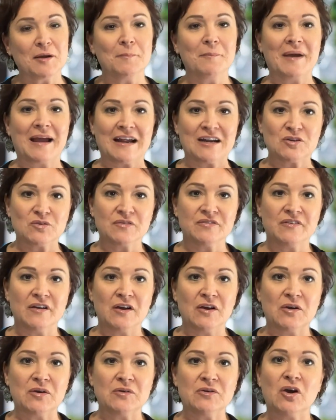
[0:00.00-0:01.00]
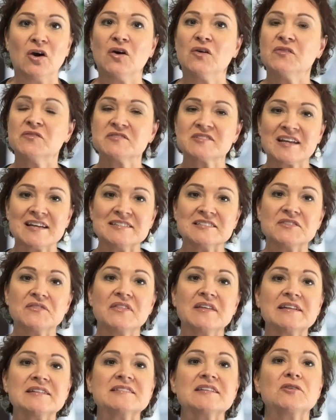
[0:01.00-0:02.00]
a microphone, all those kinds of
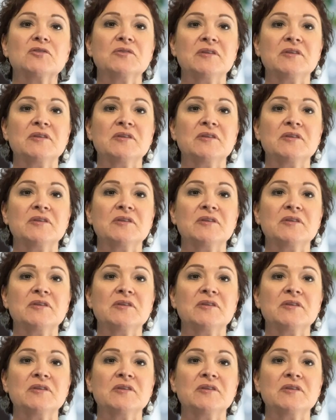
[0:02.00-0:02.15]
things that